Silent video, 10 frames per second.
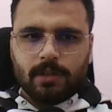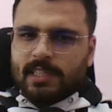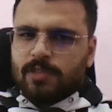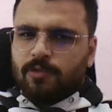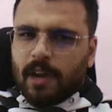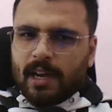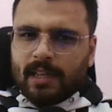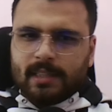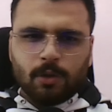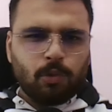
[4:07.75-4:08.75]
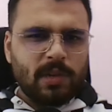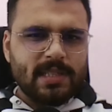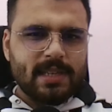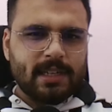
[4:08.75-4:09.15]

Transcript: which is why the queen